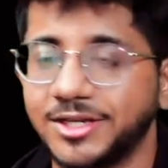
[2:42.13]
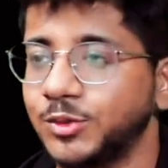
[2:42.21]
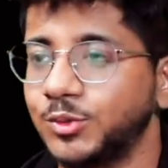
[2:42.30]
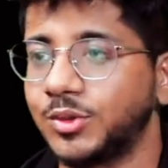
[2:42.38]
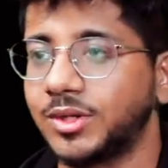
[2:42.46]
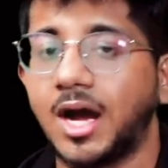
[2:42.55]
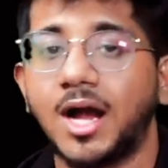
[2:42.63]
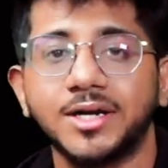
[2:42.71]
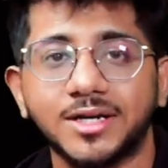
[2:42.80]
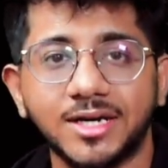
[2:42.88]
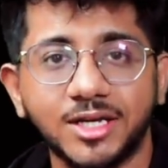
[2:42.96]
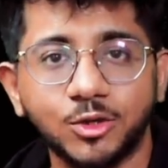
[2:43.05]
You can't
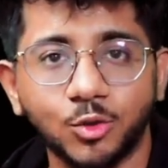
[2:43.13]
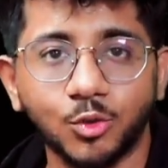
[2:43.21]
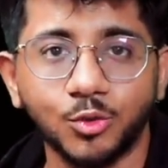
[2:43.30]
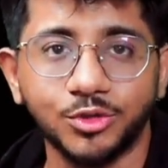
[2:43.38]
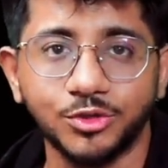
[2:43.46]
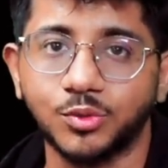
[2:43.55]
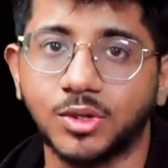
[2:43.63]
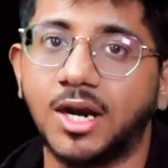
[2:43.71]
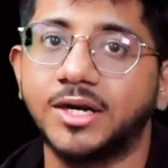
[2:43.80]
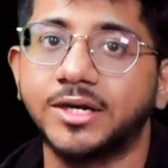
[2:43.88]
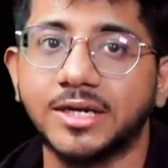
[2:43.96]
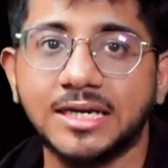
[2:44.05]
really code, you
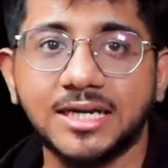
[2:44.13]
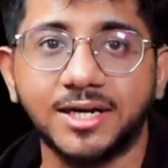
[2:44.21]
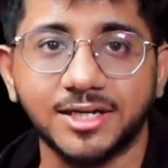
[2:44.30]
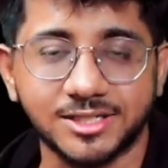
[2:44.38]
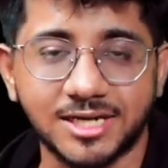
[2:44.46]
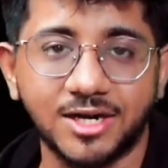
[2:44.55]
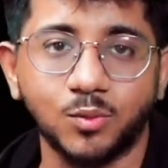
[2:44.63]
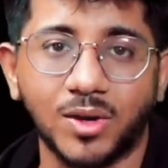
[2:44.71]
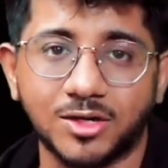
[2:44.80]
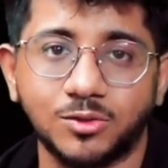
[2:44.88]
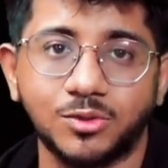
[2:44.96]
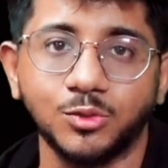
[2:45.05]
can't really understand
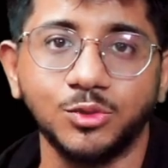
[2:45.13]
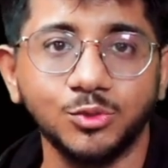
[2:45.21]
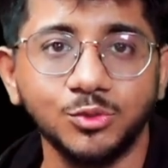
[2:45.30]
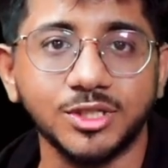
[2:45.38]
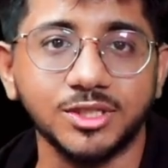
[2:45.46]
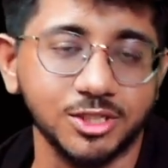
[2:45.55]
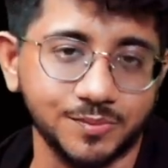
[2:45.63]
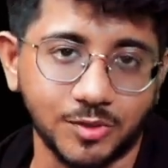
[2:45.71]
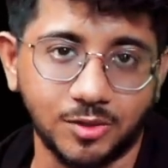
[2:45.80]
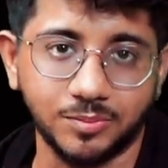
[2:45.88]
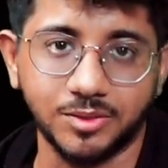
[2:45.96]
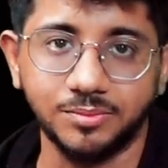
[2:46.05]
what to use in this
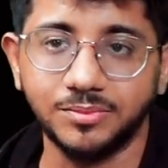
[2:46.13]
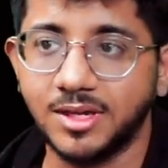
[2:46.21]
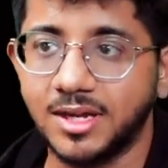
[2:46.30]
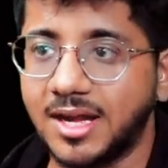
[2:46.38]
problem,